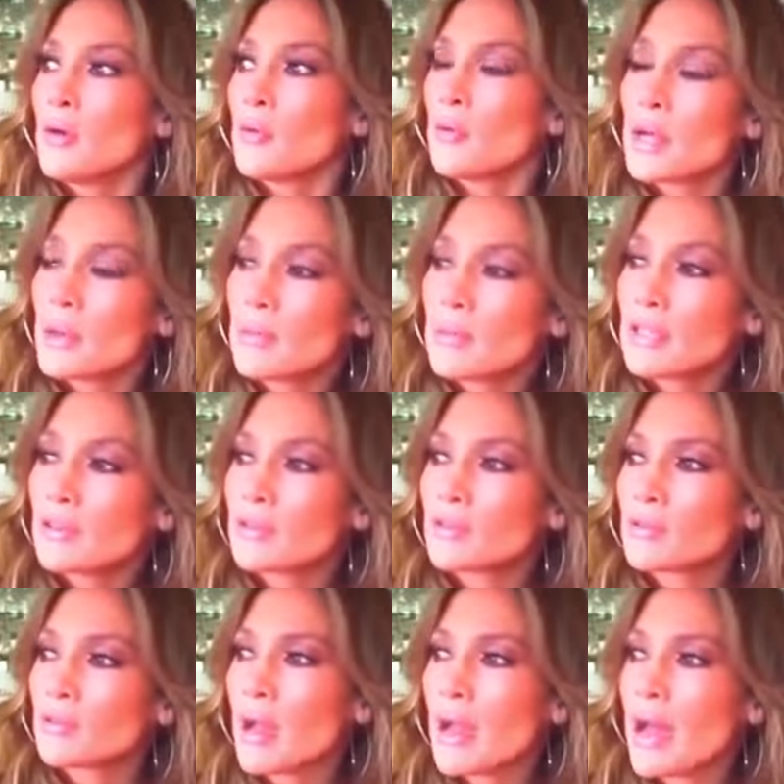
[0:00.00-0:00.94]
women
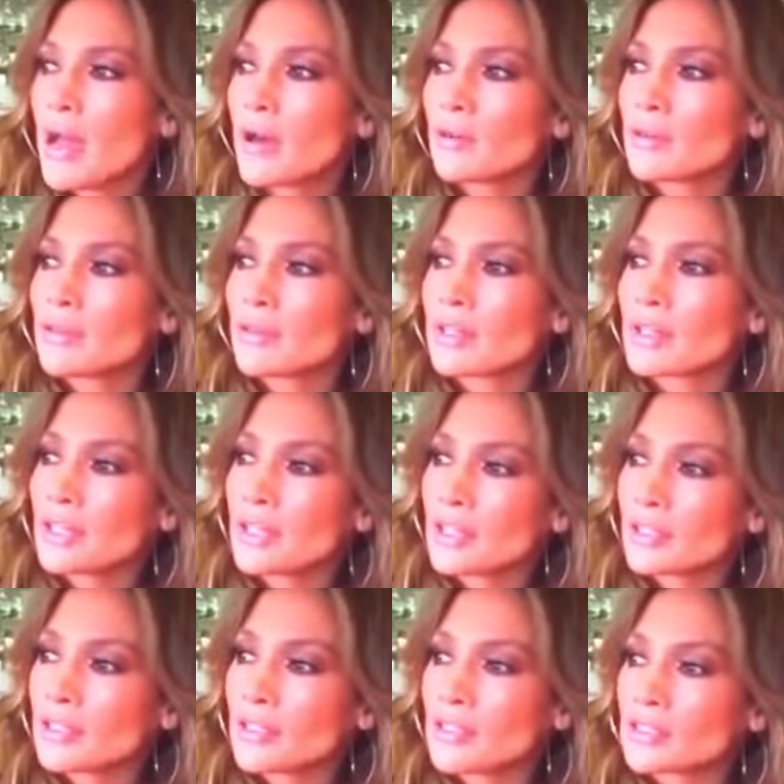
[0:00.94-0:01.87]
throughout the
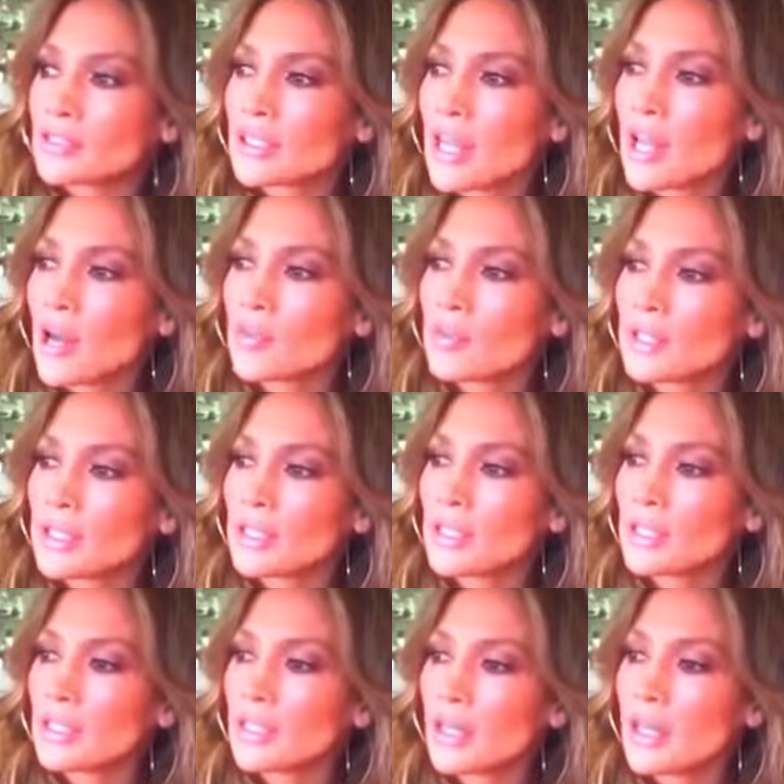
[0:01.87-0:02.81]
years and how
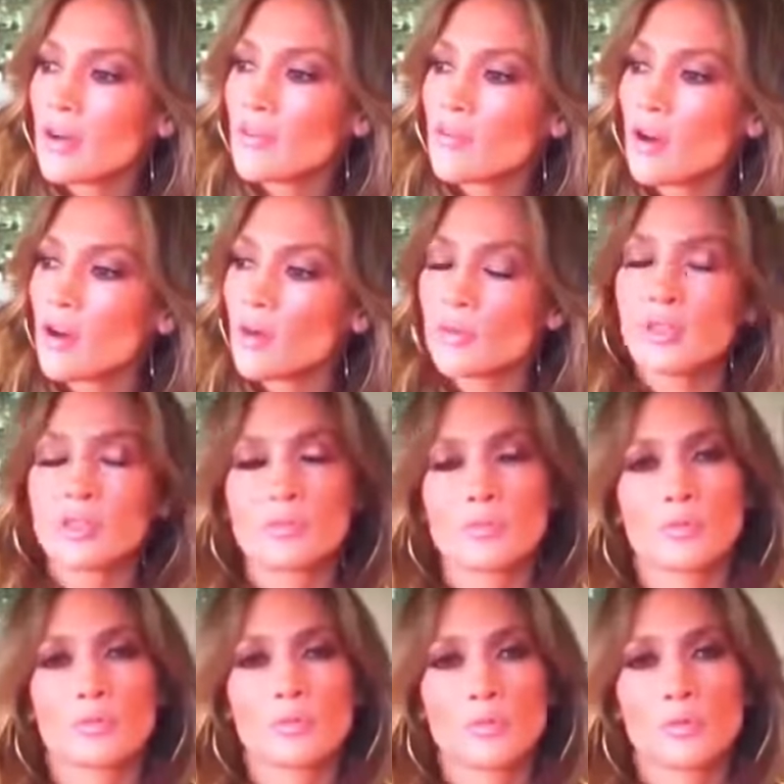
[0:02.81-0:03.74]
we have always
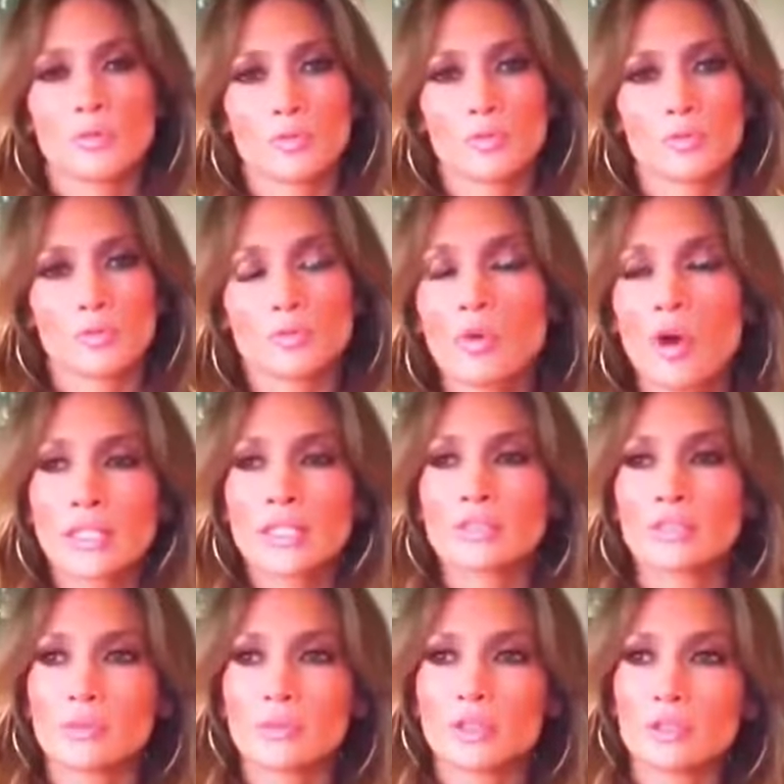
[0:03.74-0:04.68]
been
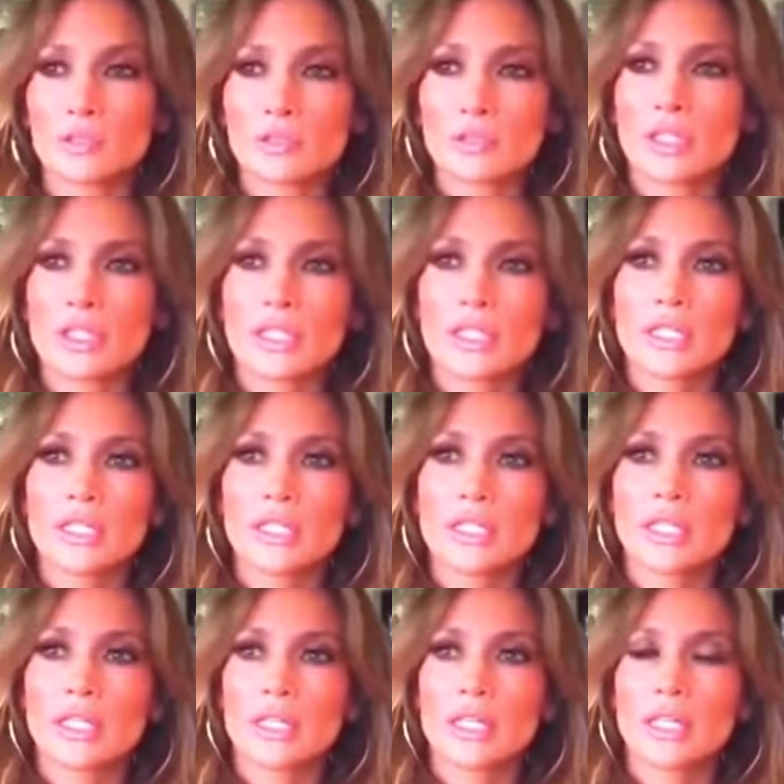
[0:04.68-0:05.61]
wanted to be treated
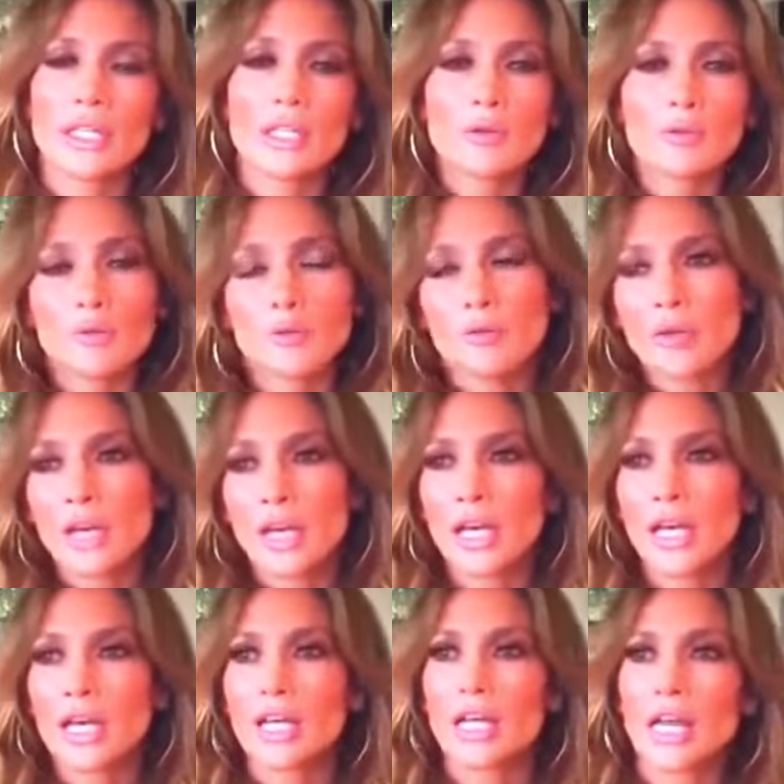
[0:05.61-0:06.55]
in an equal
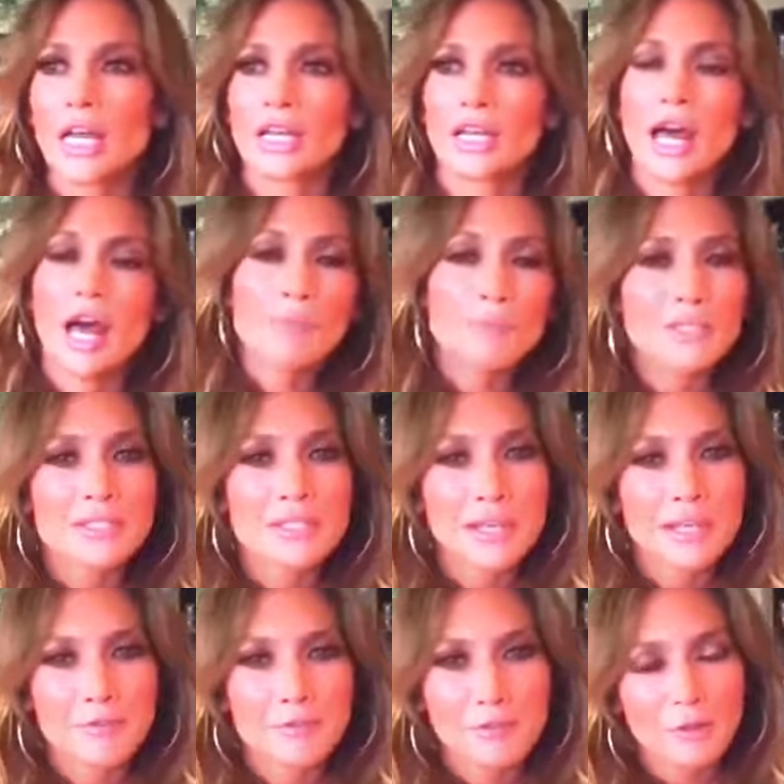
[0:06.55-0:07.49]
way and not be
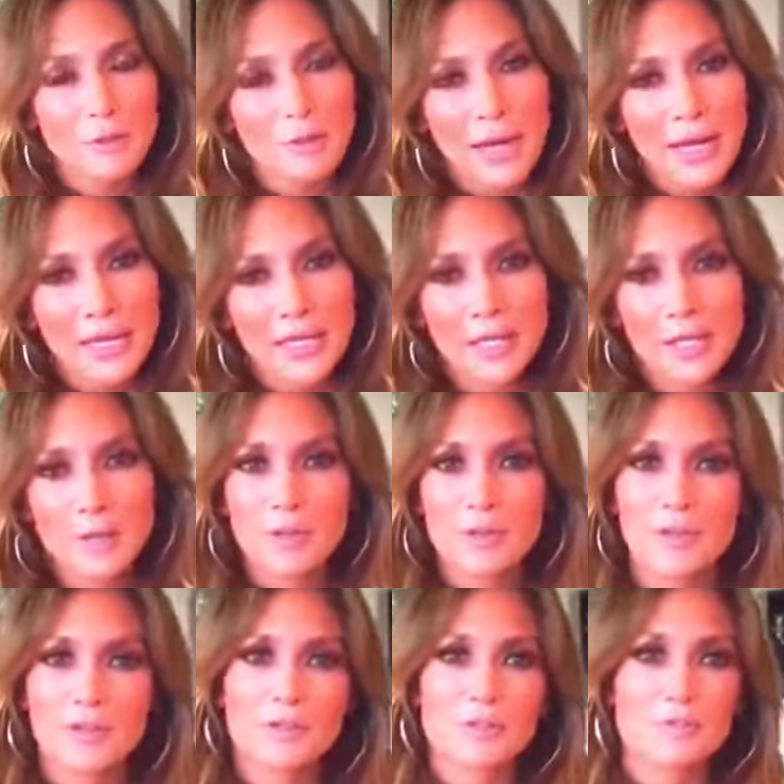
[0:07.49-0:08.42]
taken for granted,
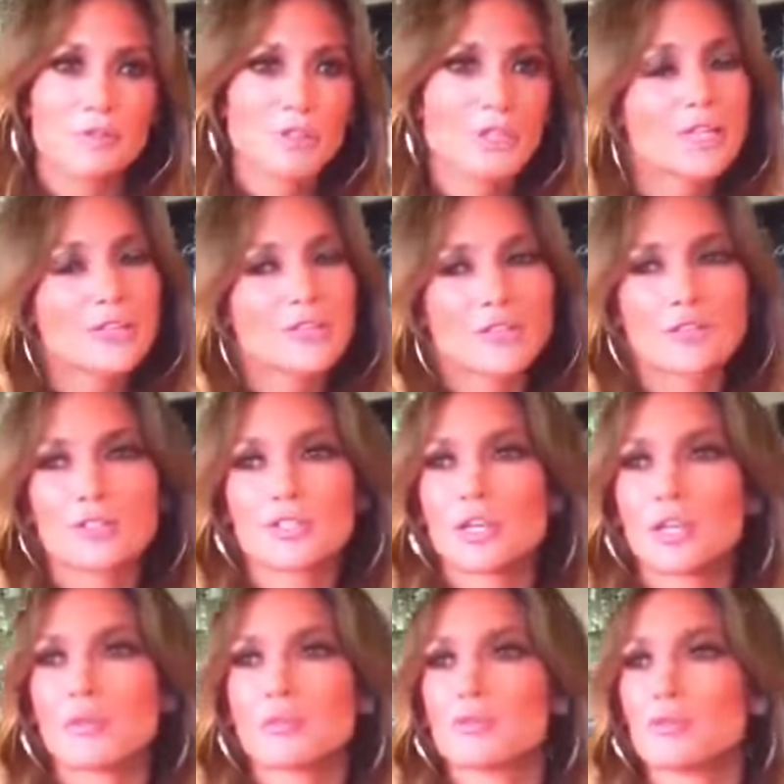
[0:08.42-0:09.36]
whether it's in
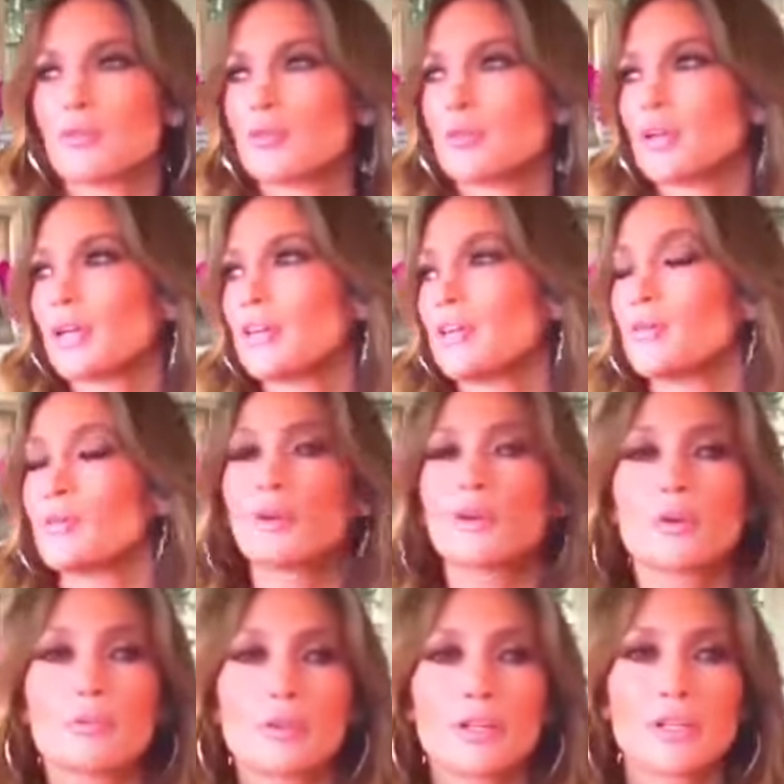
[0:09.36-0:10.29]
relationships or in the
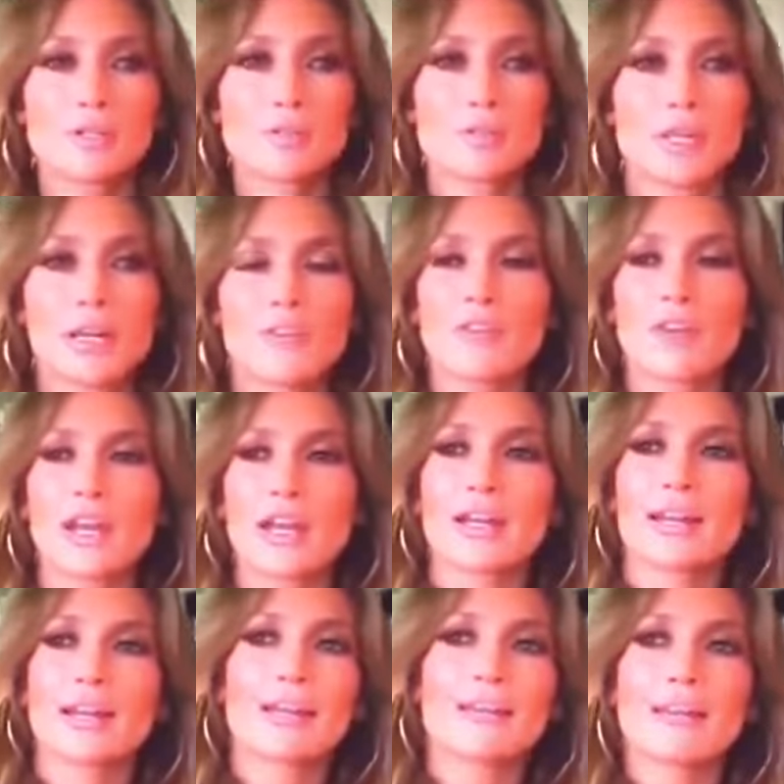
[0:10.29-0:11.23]
workplace or whatever.
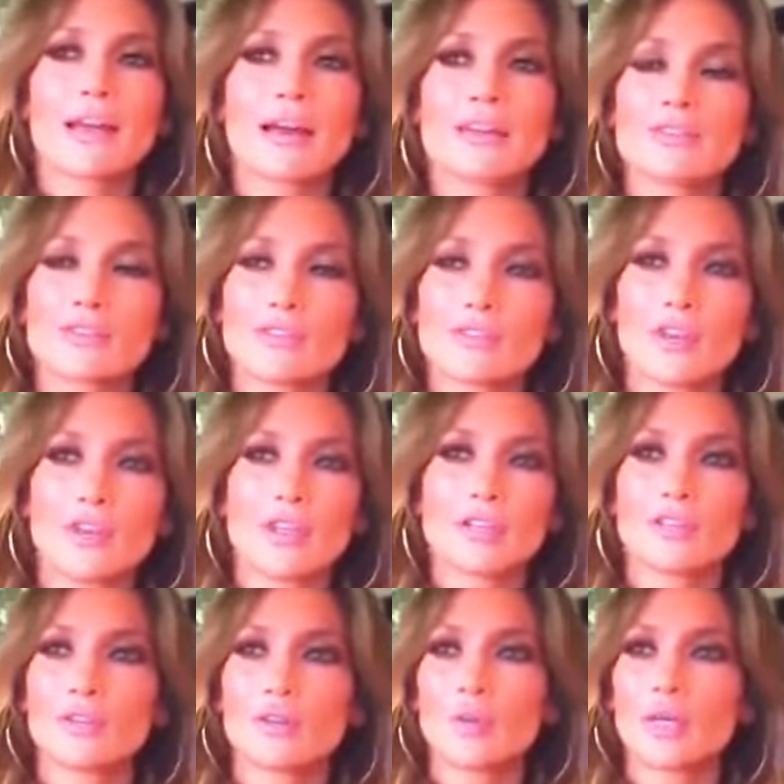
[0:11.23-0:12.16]
And then I just
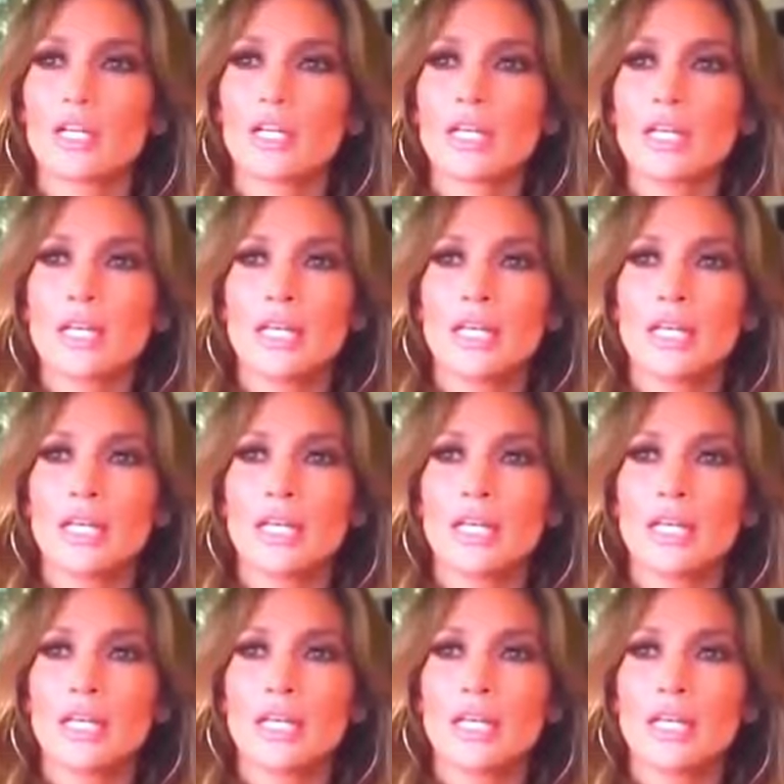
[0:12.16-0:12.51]
thought, you know what?